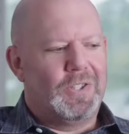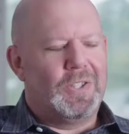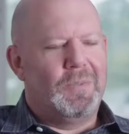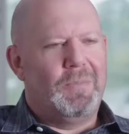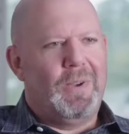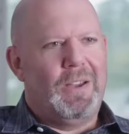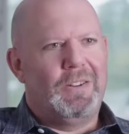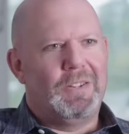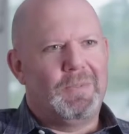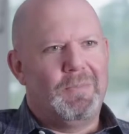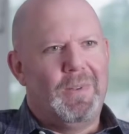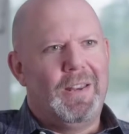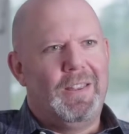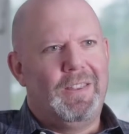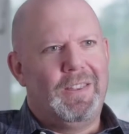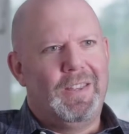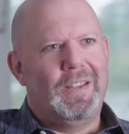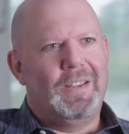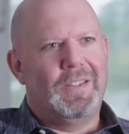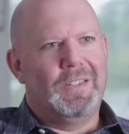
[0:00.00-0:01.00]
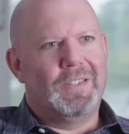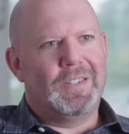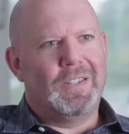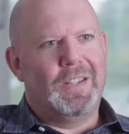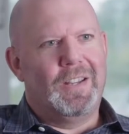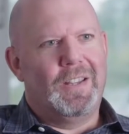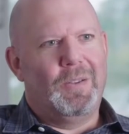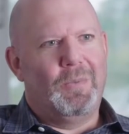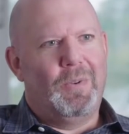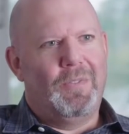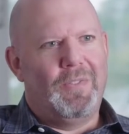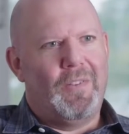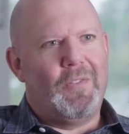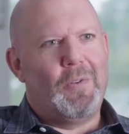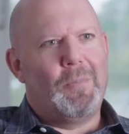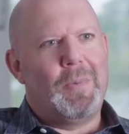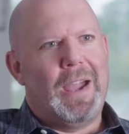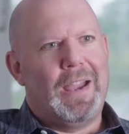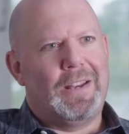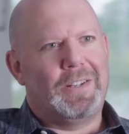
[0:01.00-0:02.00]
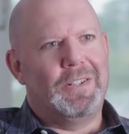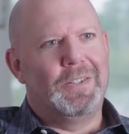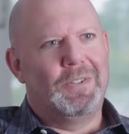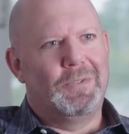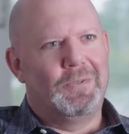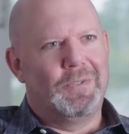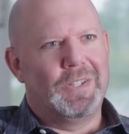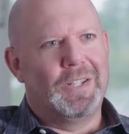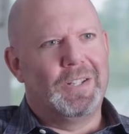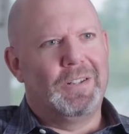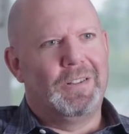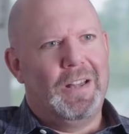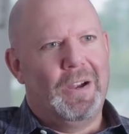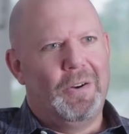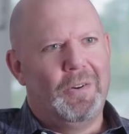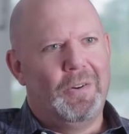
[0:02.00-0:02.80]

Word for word: just about as many things uh, that we've ever packed into a single